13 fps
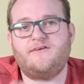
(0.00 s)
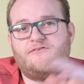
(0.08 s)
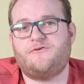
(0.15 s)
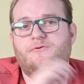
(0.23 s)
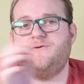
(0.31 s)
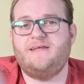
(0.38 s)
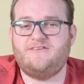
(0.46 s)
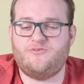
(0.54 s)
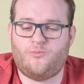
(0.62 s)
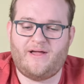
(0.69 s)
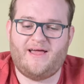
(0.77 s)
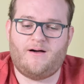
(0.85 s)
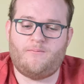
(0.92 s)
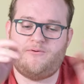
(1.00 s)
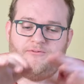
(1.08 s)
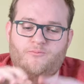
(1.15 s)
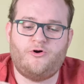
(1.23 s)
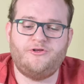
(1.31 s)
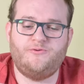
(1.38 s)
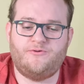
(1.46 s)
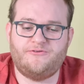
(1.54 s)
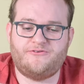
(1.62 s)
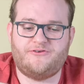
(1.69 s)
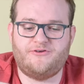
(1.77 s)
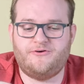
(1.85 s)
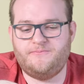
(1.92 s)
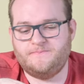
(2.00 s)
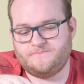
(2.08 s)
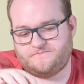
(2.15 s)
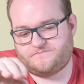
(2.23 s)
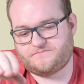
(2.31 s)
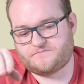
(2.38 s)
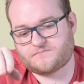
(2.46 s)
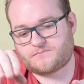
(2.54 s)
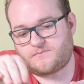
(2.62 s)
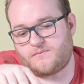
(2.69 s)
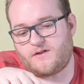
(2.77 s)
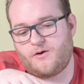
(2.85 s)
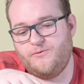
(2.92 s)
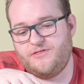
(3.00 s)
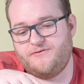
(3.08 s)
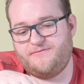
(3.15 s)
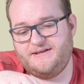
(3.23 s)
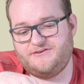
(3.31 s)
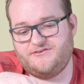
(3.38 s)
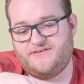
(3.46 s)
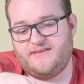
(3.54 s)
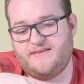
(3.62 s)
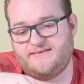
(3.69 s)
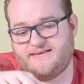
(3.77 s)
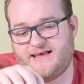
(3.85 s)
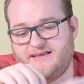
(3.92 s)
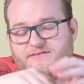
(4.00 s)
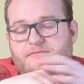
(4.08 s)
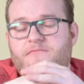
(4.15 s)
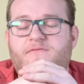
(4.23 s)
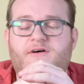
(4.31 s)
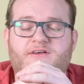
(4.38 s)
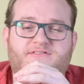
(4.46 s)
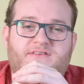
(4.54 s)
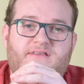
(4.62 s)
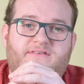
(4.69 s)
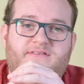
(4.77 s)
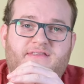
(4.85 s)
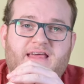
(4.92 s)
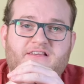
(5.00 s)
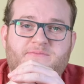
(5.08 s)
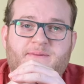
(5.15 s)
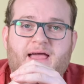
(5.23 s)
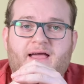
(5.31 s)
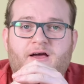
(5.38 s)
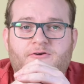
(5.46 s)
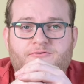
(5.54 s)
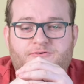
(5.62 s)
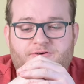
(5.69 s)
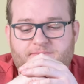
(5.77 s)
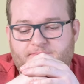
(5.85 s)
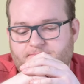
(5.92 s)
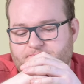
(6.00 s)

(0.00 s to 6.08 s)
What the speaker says: So you'll need to weigh up with what you want to do with the features that this has versus the SB-800.